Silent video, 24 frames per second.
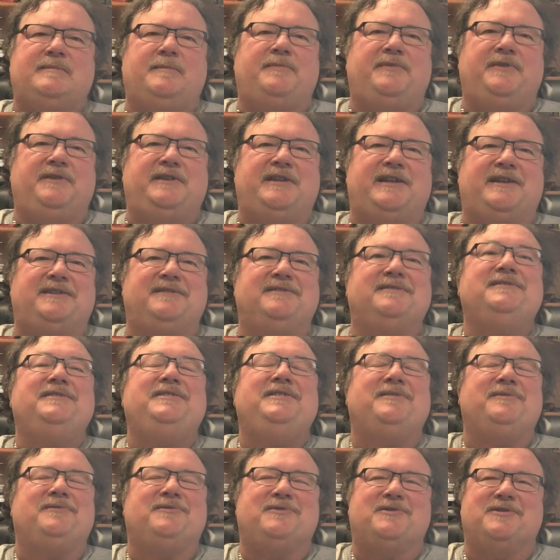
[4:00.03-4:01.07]
something that,
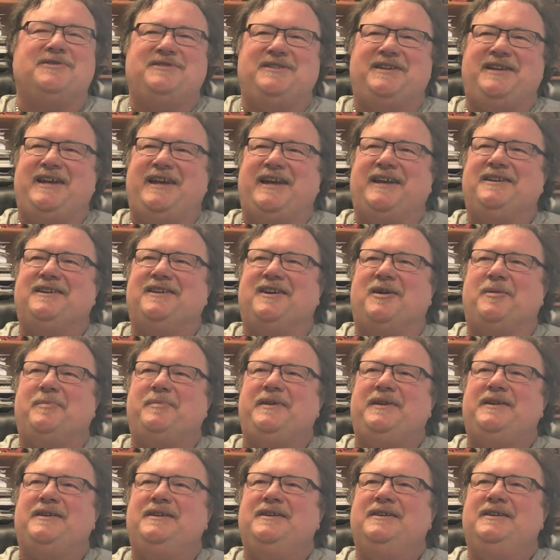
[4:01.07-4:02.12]
of course, they can't
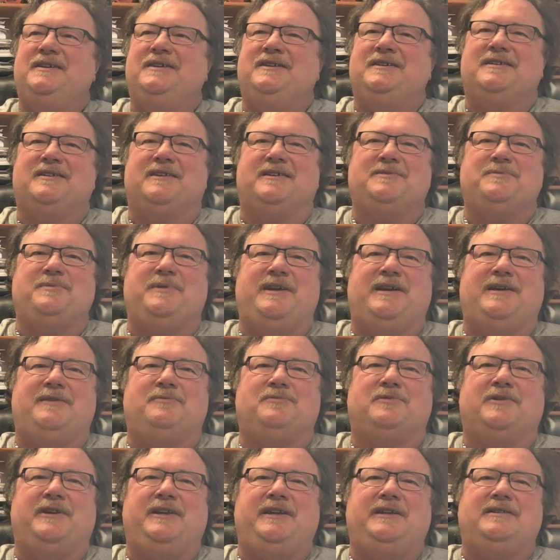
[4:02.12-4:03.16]
copy because we have
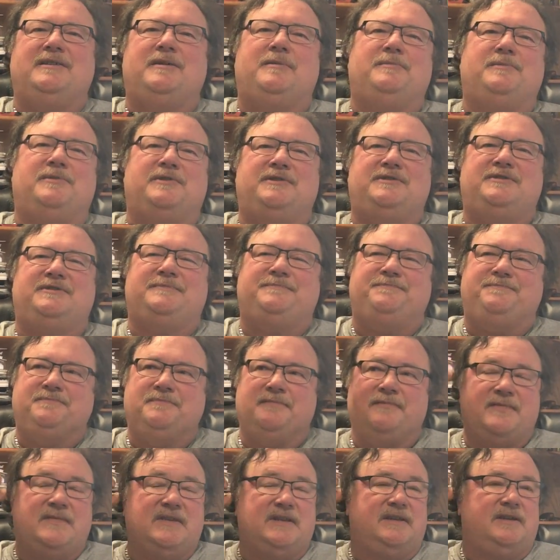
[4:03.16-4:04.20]
running numbers
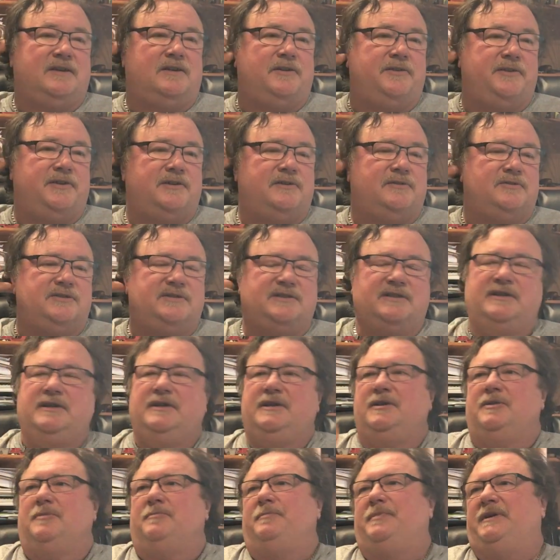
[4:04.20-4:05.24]
on those.
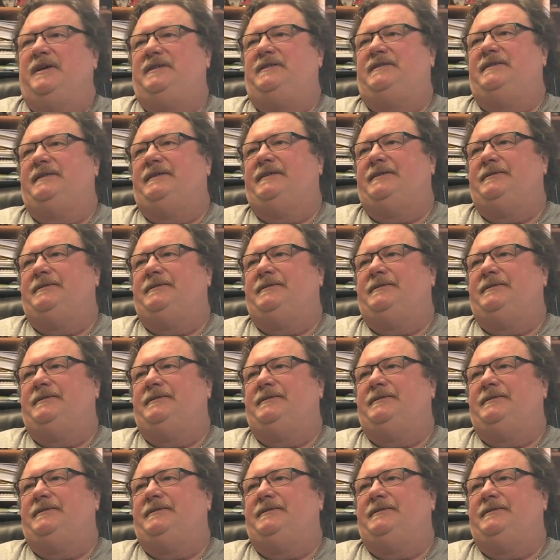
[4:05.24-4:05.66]
But